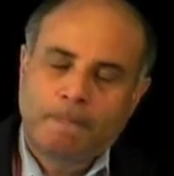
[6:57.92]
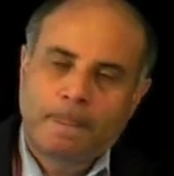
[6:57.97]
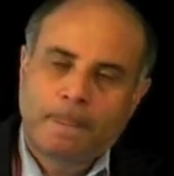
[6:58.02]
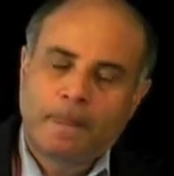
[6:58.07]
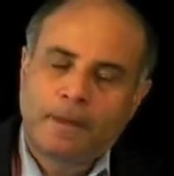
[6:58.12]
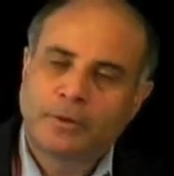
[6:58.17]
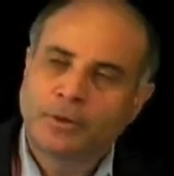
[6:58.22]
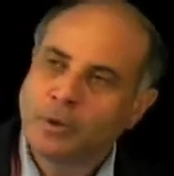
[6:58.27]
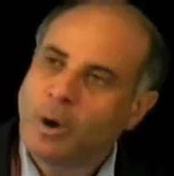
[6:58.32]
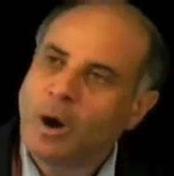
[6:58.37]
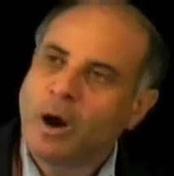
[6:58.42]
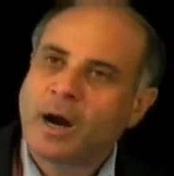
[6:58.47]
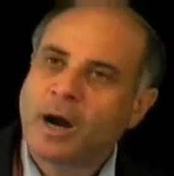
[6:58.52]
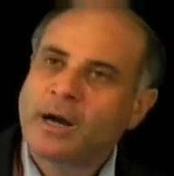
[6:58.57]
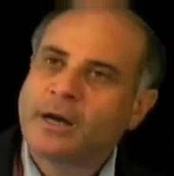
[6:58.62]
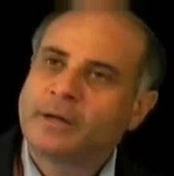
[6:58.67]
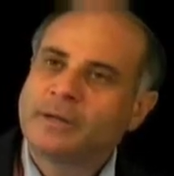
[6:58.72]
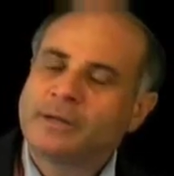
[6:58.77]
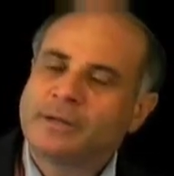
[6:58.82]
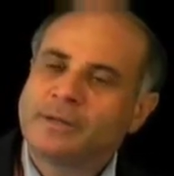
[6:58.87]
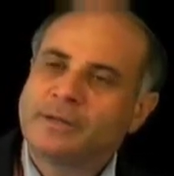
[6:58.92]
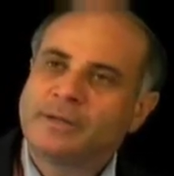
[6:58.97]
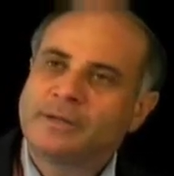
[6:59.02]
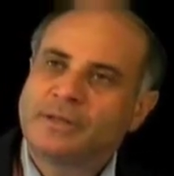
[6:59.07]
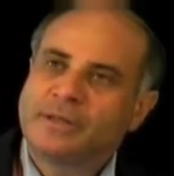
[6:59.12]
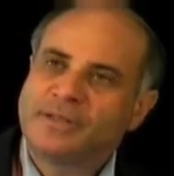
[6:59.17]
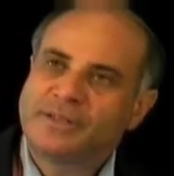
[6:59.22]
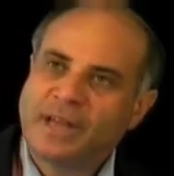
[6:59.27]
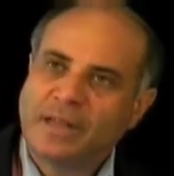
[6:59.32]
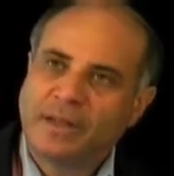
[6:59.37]
to our
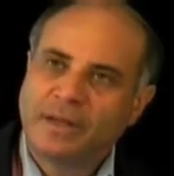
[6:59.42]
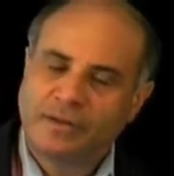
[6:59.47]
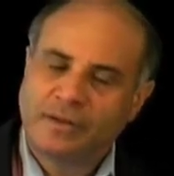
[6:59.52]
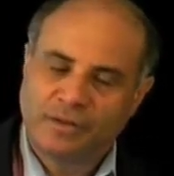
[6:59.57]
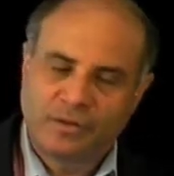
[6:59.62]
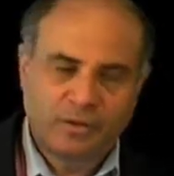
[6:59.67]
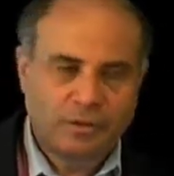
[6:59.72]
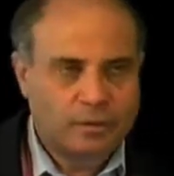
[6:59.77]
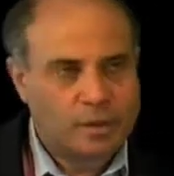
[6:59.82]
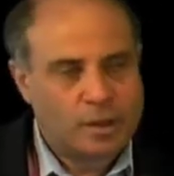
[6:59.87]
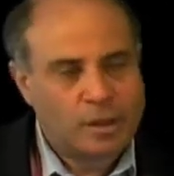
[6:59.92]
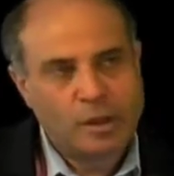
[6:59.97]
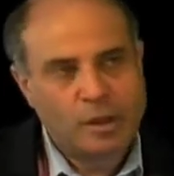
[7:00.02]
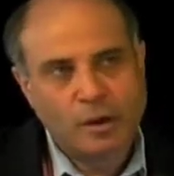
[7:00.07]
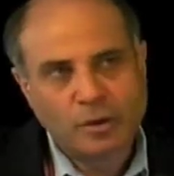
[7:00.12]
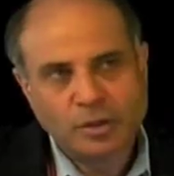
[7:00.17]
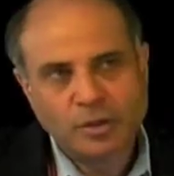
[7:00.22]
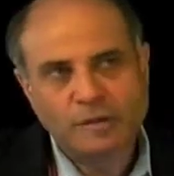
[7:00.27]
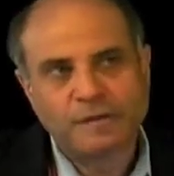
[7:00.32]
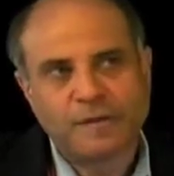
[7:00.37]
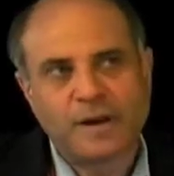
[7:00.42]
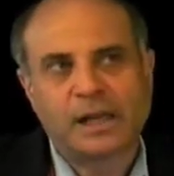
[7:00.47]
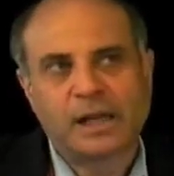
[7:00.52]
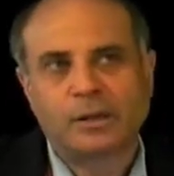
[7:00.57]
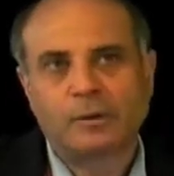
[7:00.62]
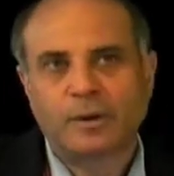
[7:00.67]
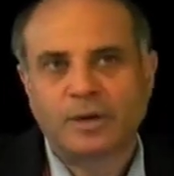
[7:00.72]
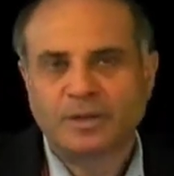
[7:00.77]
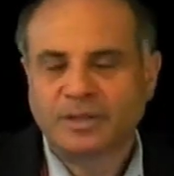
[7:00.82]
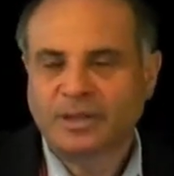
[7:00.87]
descendants and those who
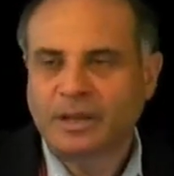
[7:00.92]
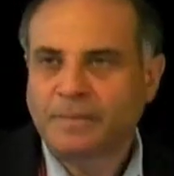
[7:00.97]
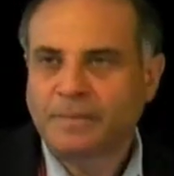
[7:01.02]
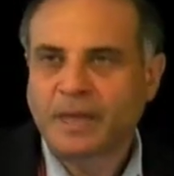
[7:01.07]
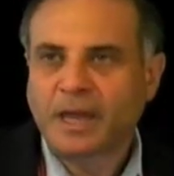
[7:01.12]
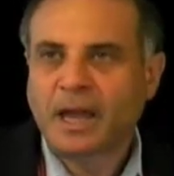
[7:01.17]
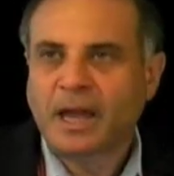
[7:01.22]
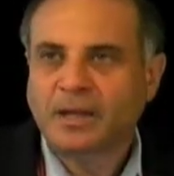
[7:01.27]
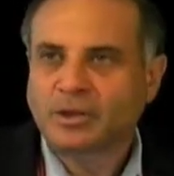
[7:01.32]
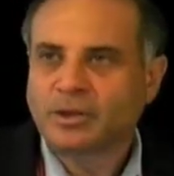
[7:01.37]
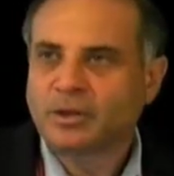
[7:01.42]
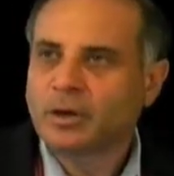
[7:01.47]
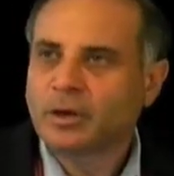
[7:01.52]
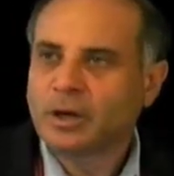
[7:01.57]
follow us something as good